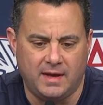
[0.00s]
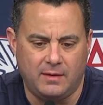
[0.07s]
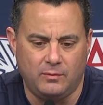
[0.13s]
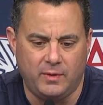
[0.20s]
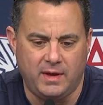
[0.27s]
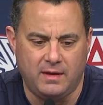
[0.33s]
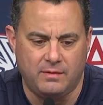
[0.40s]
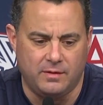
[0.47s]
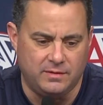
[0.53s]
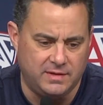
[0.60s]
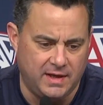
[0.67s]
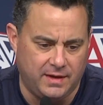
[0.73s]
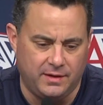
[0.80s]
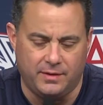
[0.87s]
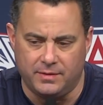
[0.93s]
that we either
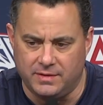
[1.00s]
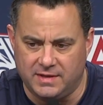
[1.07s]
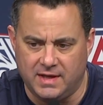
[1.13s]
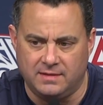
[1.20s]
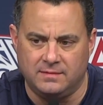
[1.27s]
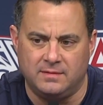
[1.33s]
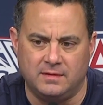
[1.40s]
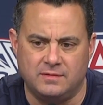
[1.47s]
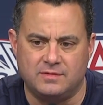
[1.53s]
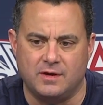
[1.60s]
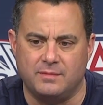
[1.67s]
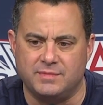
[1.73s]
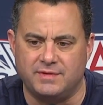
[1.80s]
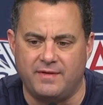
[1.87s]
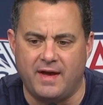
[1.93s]
did it or didn't in
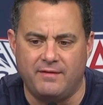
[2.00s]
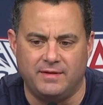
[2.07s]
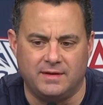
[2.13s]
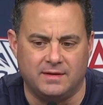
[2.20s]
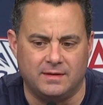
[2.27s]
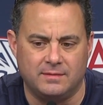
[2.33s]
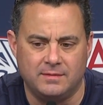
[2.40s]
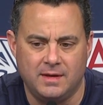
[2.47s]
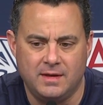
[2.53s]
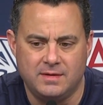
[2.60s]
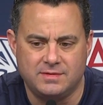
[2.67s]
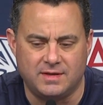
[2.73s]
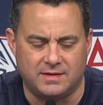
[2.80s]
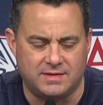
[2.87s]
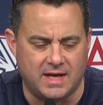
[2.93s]
terms of having a
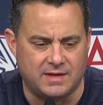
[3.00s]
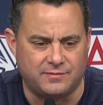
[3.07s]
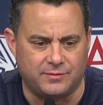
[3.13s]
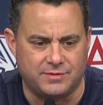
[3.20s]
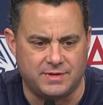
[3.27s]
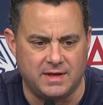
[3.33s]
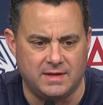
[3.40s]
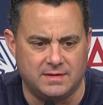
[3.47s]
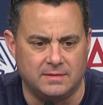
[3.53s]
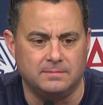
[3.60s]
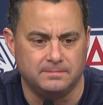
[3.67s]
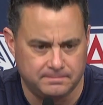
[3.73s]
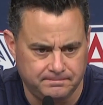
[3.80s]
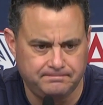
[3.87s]
successful season.